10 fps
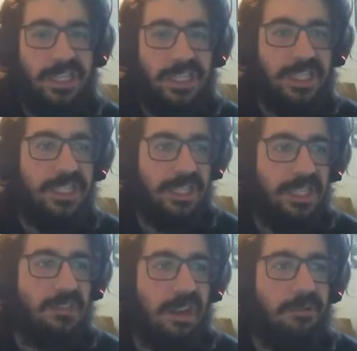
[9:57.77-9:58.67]
this
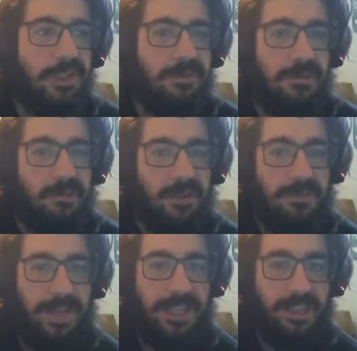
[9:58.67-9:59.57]
year, I really want to work on
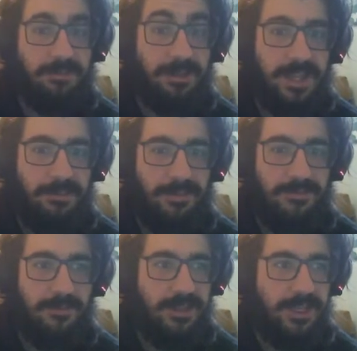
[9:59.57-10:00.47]
my like 3D
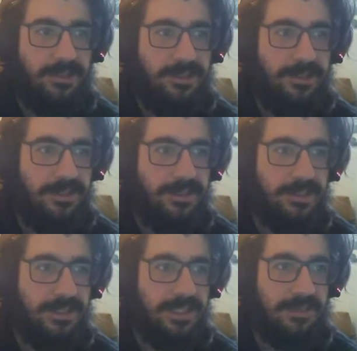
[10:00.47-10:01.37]
portfolio
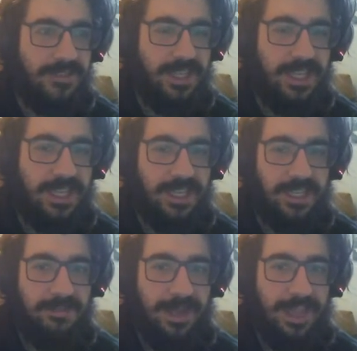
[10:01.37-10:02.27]
and stuff like that. My